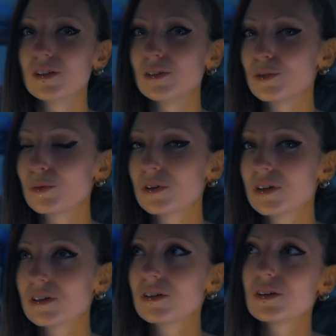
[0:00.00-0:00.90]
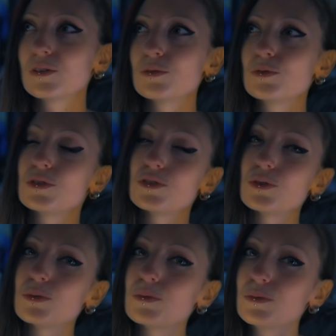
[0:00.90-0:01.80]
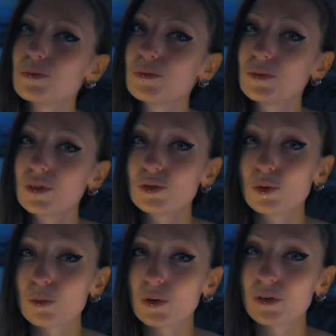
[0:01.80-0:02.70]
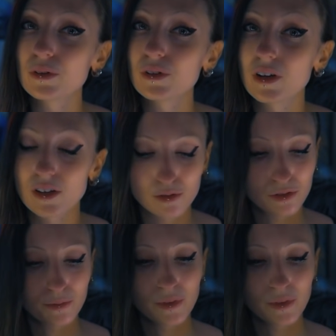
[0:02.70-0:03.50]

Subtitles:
and you wanna kind of resume a normal life,